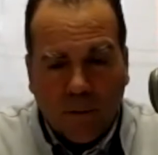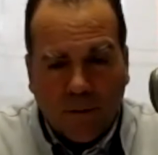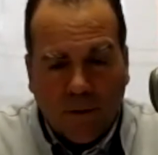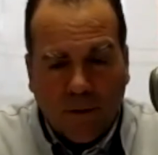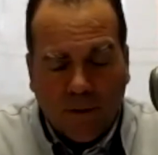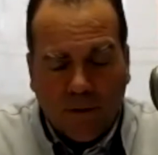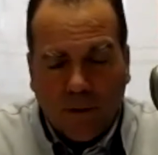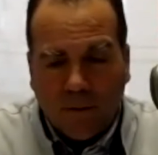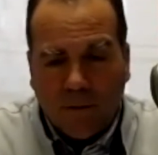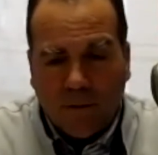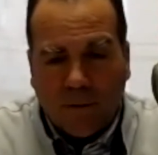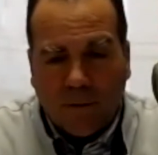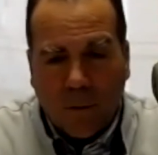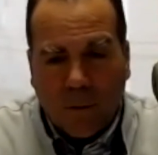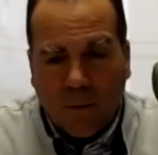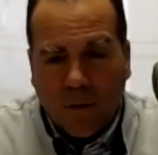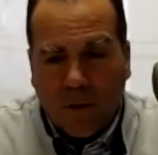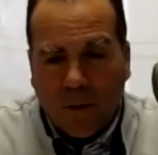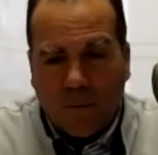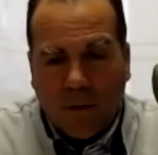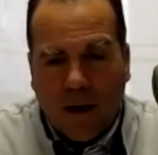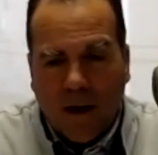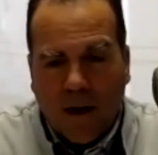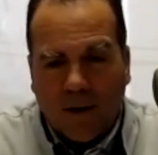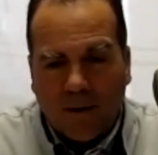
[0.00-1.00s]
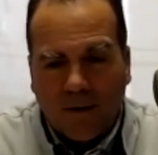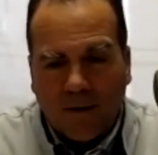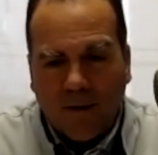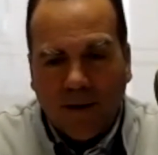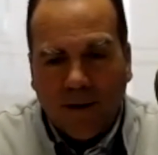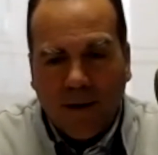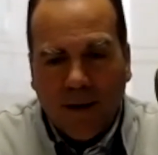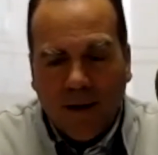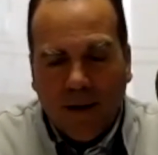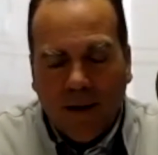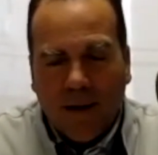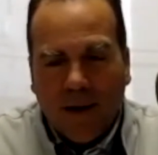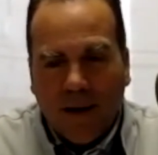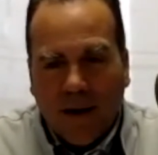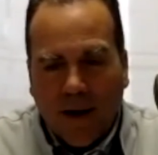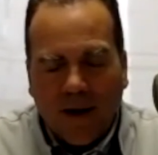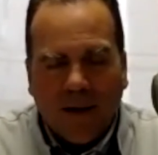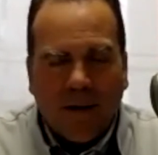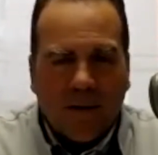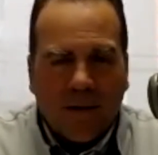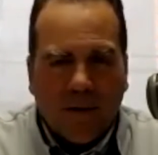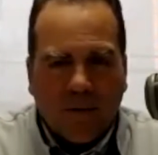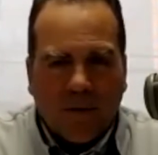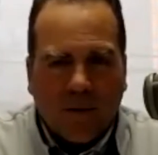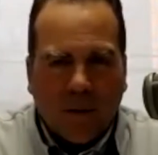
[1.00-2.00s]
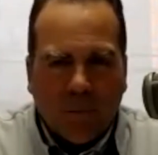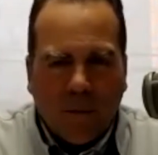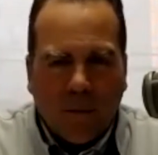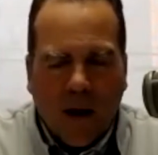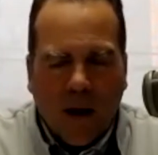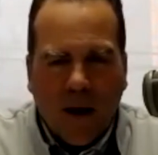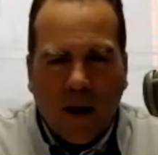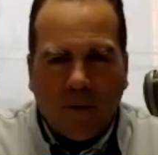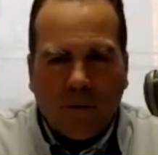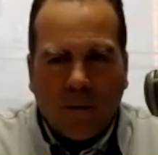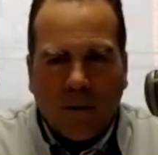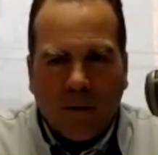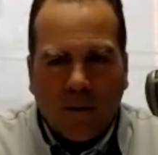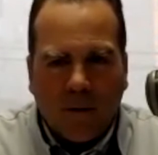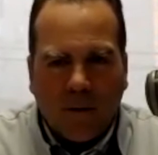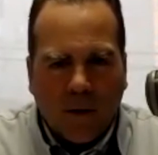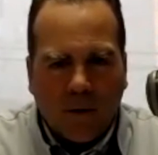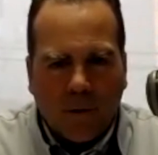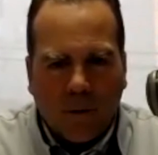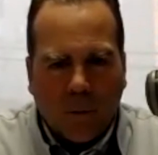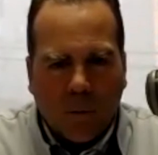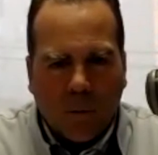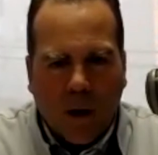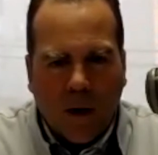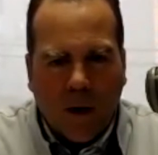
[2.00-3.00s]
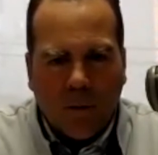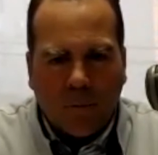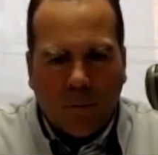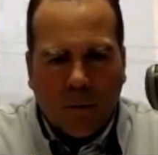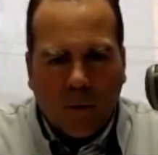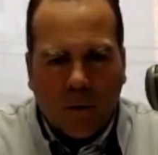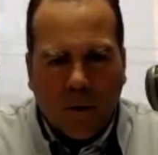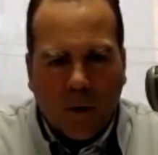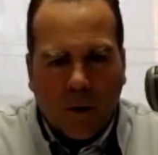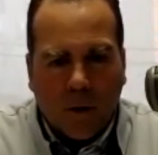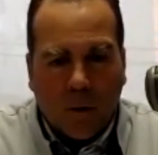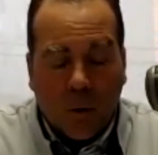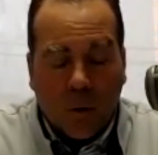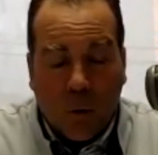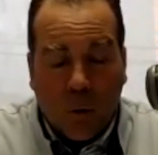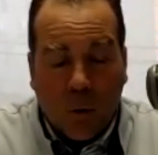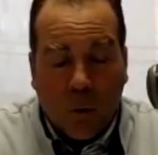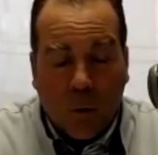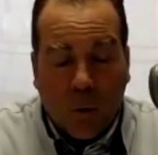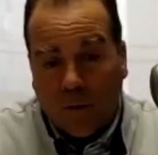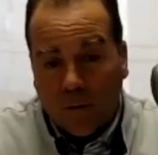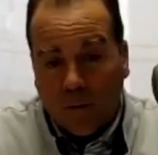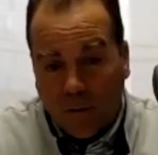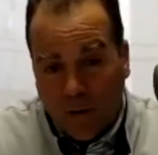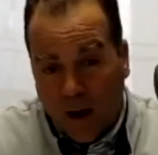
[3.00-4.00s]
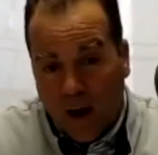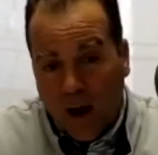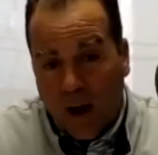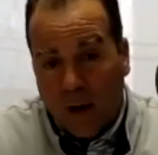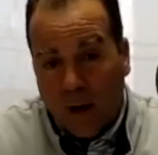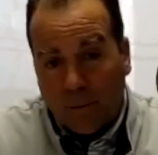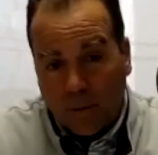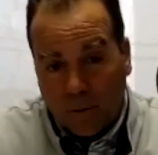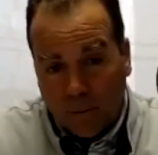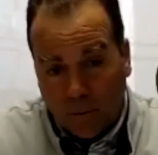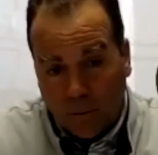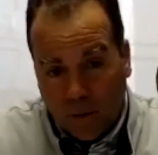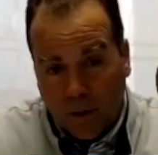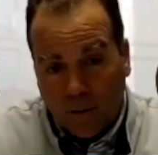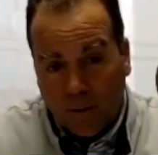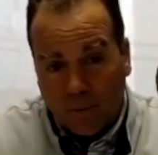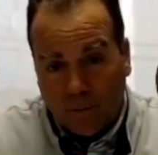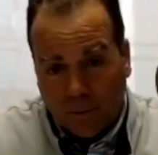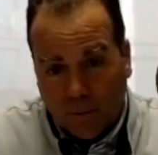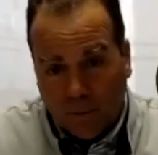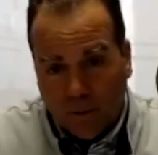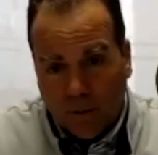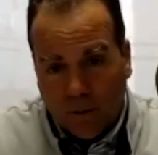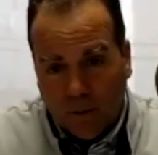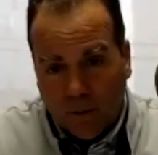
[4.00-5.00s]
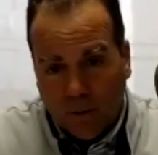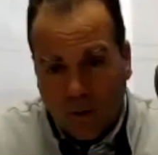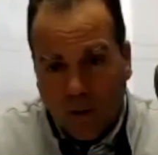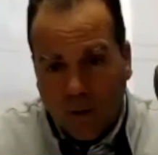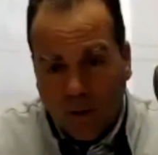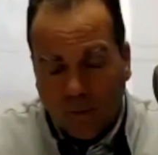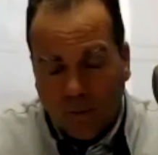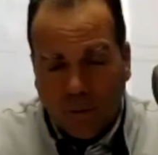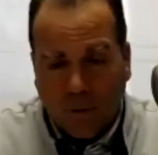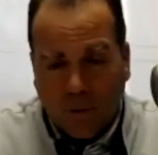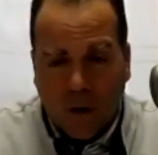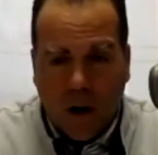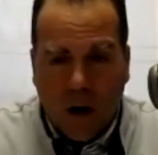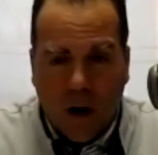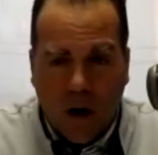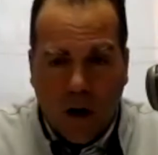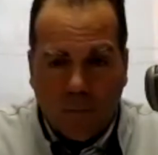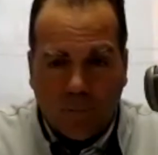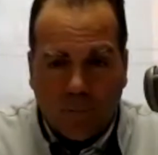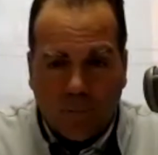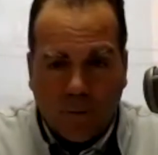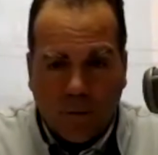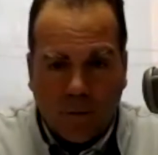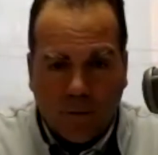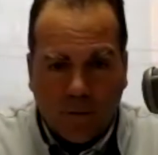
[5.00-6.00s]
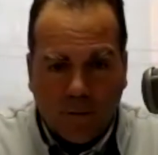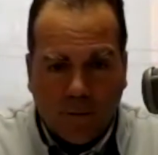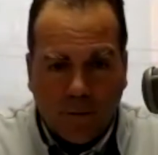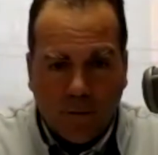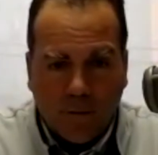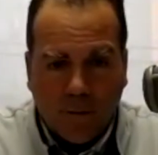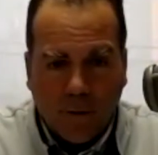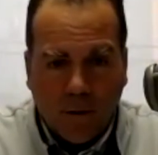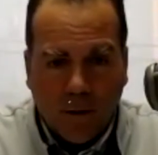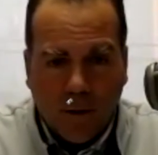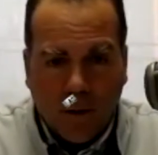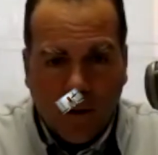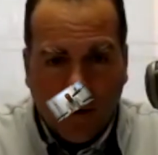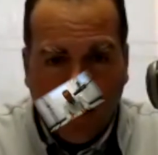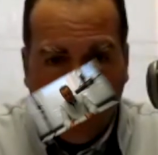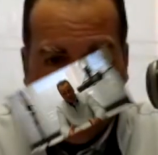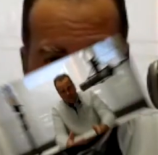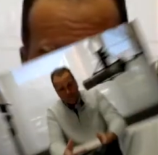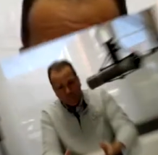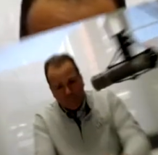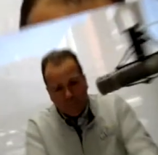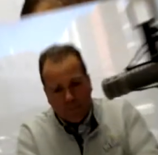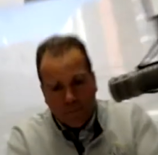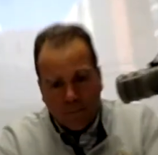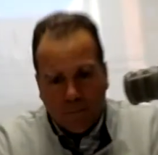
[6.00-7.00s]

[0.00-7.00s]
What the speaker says: And then the story about, I can just imagine telling your wife you're going to quit your job and run for office, do the job.